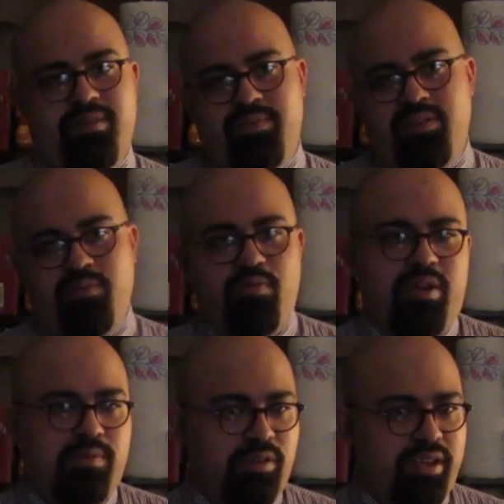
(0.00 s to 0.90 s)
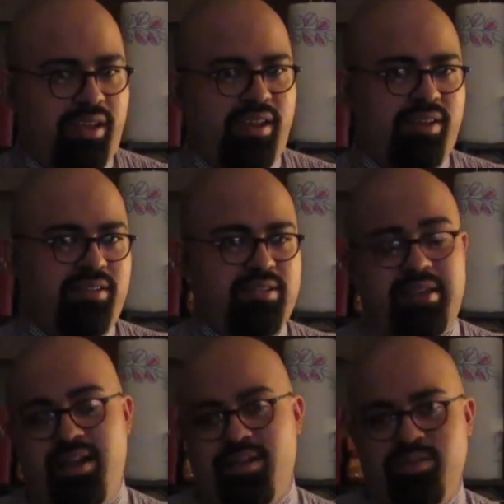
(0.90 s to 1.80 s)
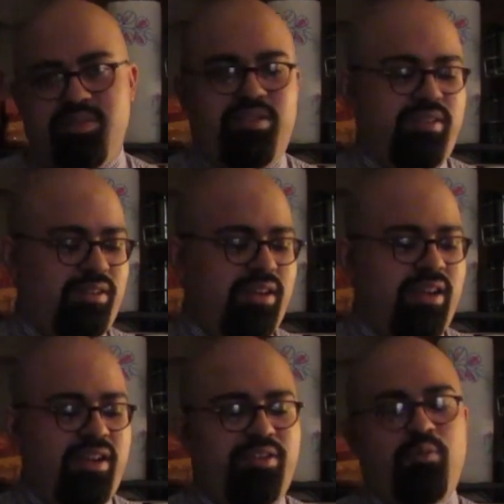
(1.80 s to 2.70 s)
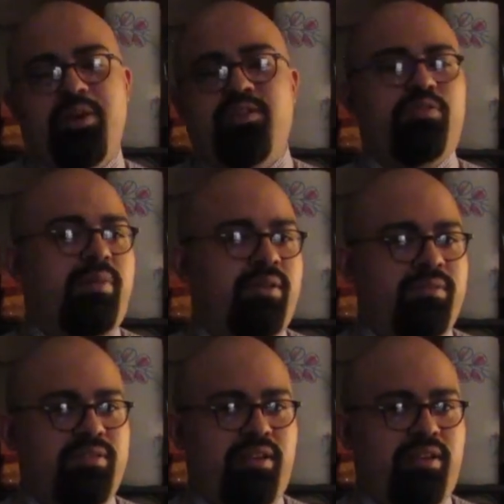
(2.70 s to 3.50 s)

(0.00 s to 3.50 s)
a different way of looking at the sounds and the way the trombone